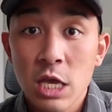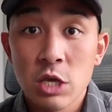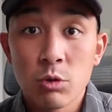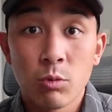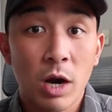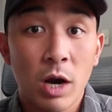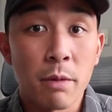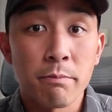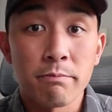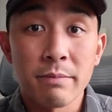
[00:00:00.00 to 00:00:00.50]

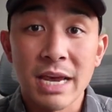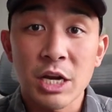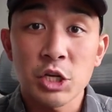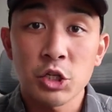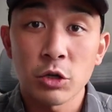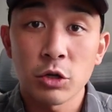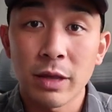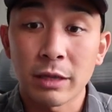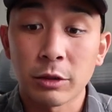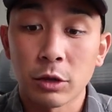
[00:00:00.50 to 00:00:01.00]
You wanna make
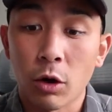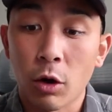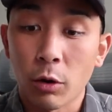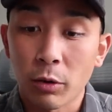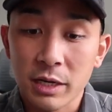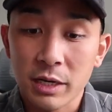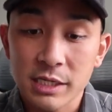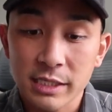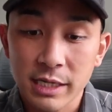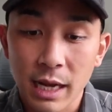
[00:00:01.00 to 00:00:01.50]
sure that they're
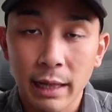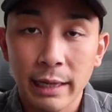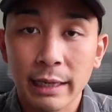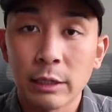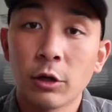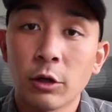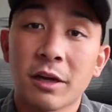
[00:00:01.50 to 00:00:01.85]
already selling,